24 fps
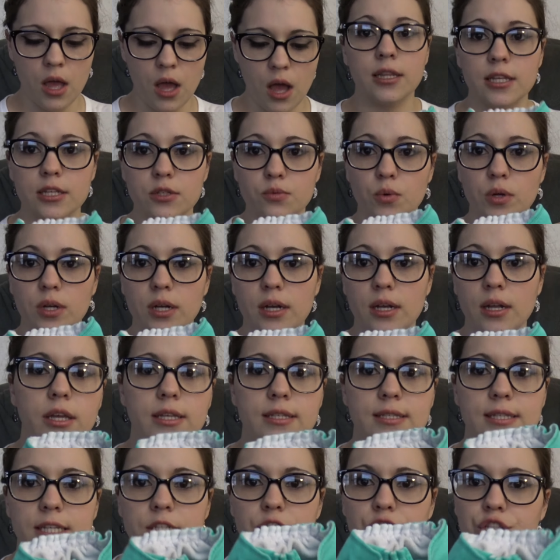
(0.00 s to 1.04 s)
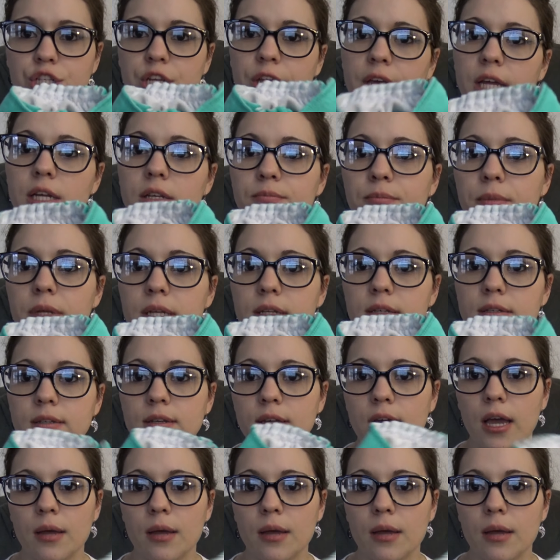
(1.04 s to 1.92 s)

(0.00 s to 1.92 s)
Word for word: This one is Enchantment,